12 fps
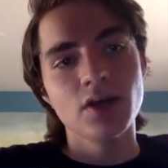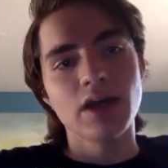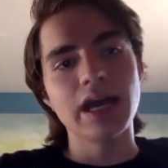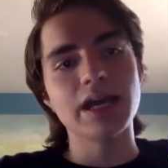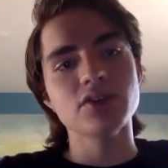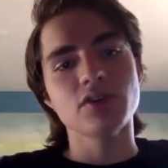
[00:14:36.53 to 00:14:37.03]

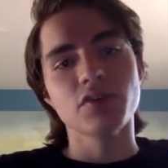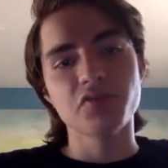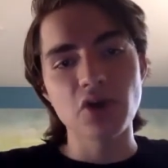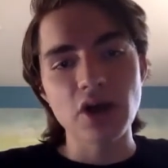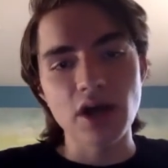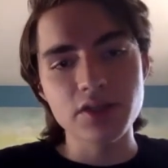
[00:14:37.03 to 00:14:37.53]
And
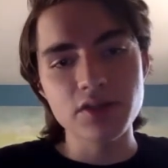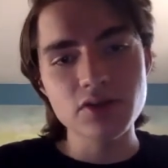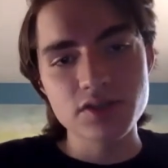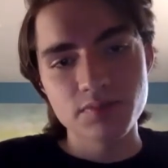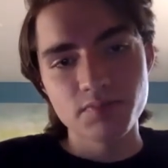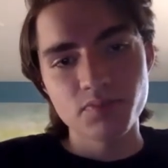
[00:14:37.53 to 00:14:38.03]
for others,
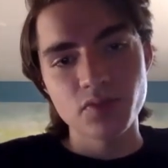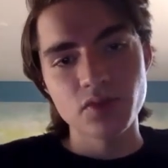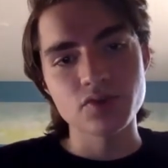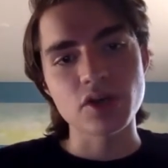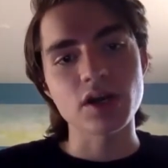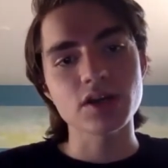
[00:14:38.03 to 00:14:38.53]
you're
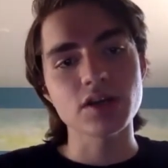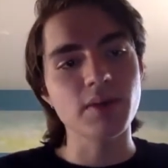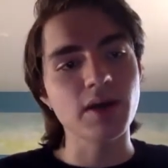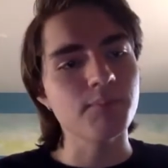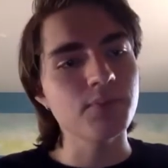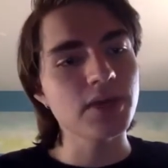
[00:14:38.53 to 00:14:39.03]
talking
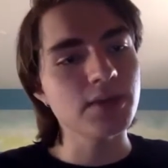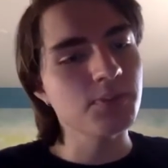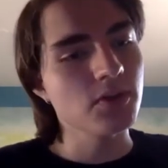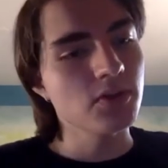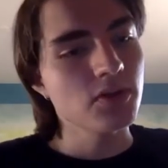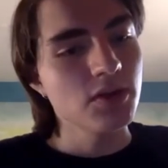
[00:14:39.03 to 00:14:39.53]
about
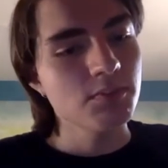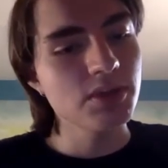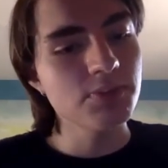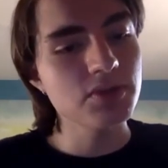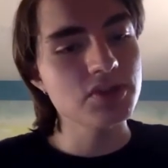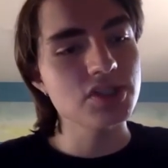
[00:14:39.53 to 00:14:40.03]
people,
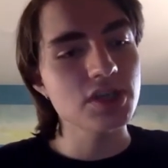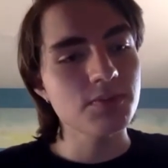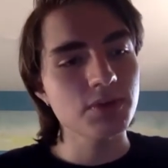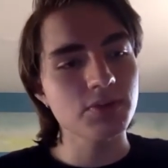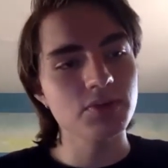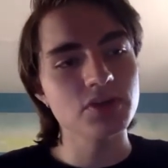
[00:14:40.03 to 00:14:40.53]
people you see,
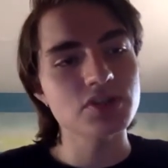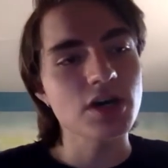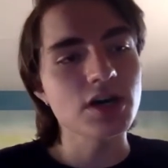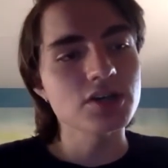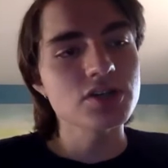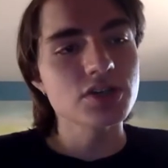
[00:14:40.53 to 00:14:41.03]
people you
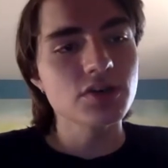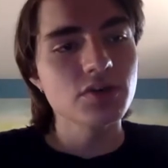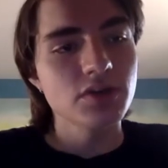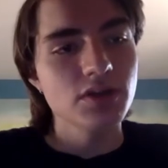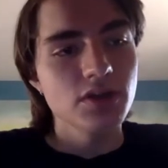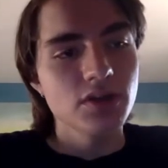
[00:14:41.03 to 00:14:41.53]
talk to,
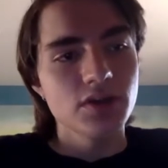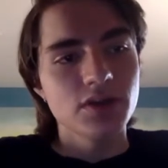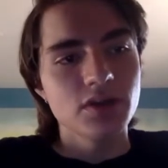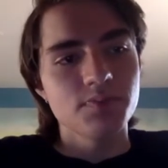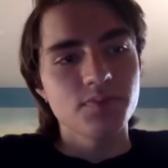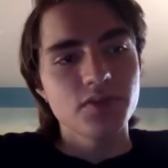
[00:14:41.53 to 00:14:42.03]

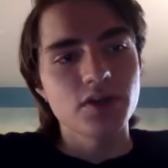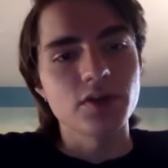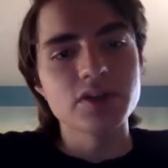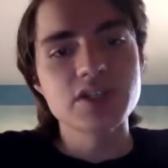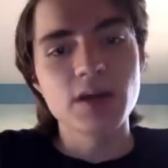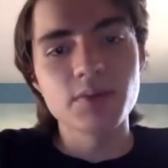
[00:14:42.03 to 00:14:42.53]
you know, a
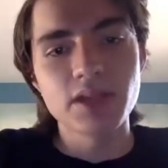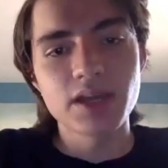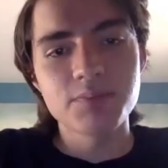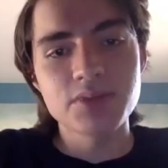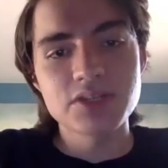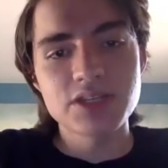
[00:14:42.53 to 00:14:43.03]
double
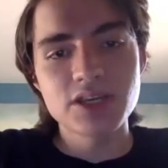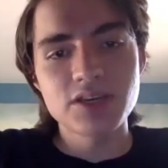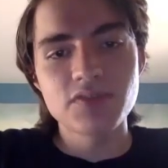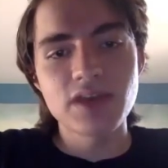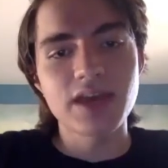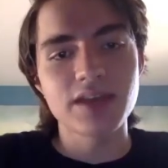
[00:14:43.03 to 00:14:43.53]
amputee
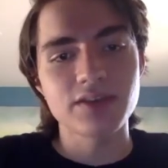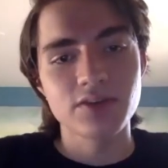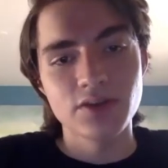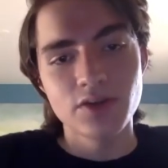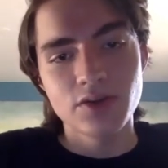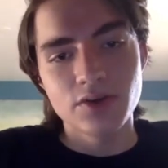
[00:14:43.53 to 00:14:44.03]
vet,
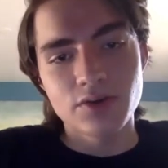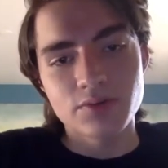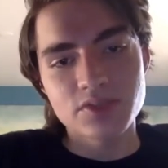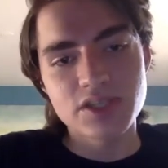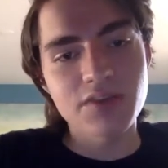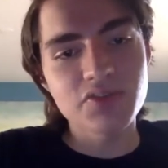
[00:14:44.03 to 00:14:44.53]

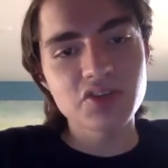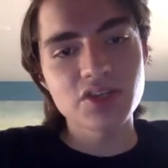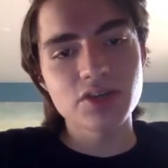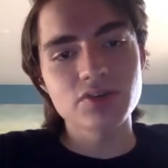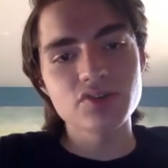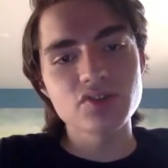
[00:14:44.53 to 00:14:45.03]
70
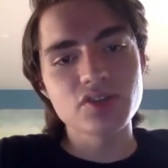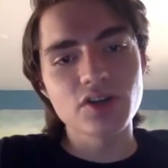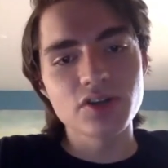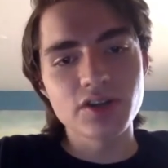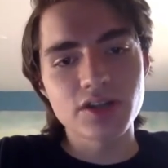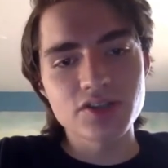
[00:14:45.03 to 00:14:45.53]
years
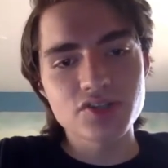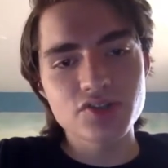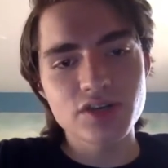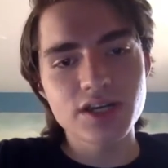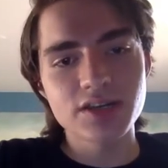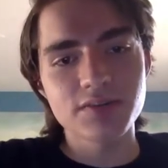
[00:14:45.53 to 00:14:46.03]
old on the street.